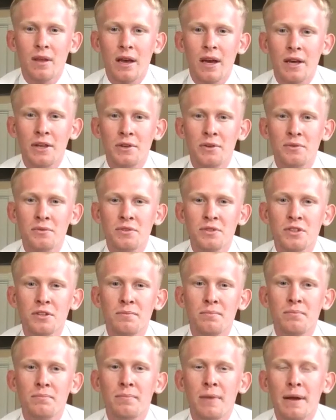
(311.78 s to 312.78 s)
I used
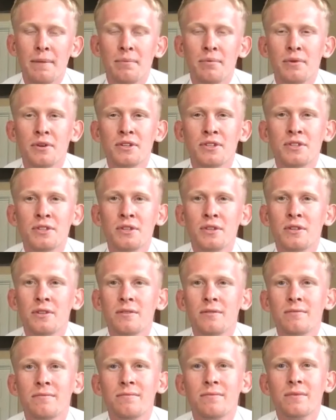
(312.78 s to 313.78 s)
my
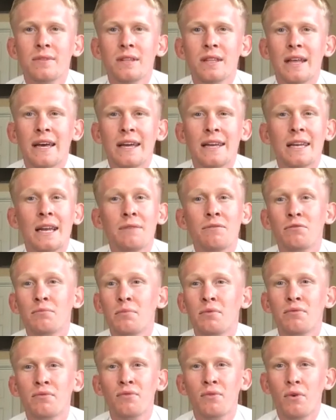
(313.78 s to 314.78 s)
priesthood like never
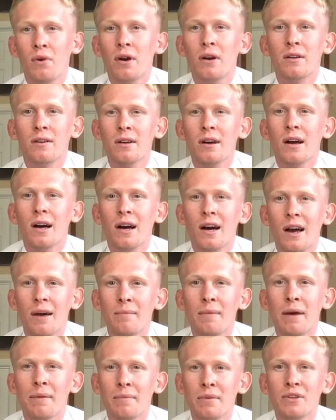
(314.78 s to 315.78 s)
before on
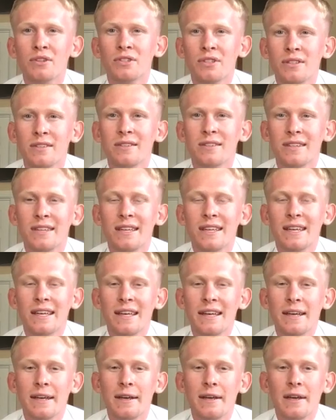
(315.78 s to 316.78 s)
my mission.
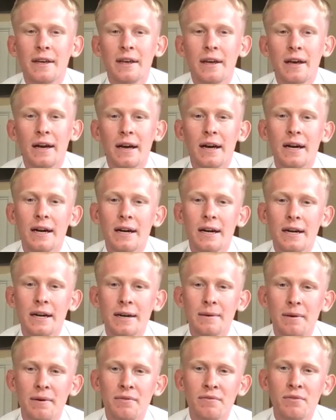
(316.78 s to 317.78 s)

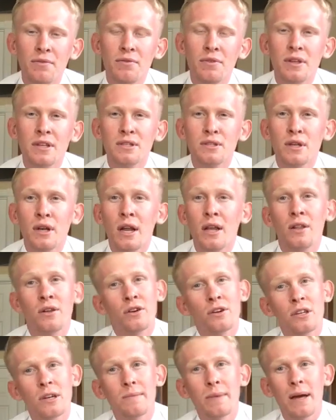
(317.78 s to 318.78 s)
A few things that I
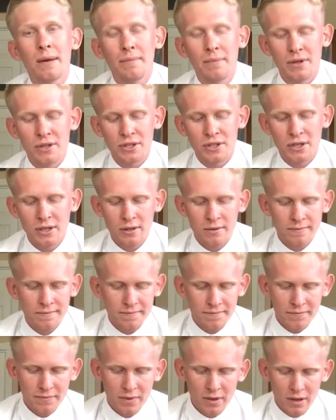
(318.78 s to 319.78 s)
learned on my mission
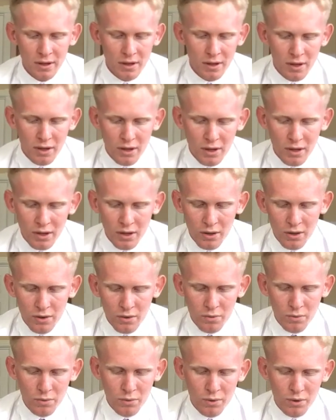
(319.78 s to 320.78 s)

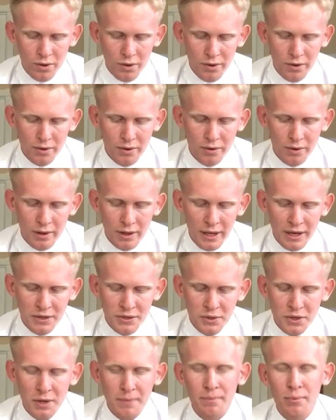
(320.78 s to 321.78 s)
were that it's
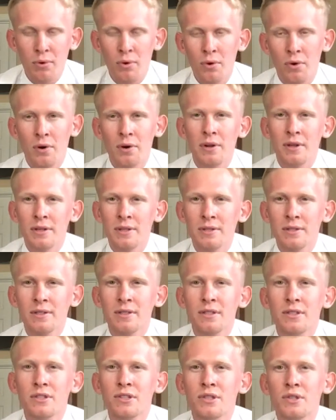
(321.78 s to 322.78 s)
really important
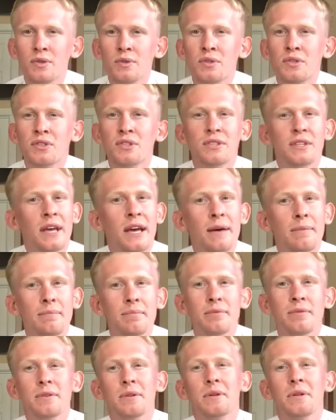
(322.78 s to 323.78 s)
to step
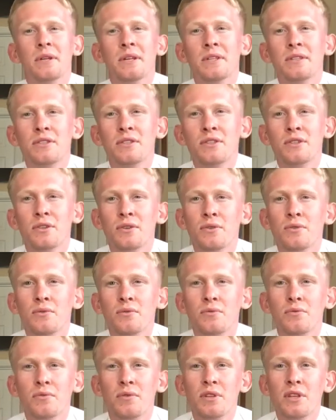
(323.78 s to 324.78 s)
into
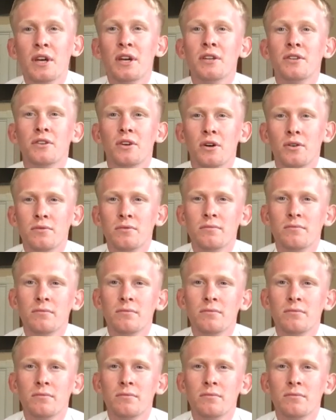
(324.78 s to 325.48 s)
the unknown,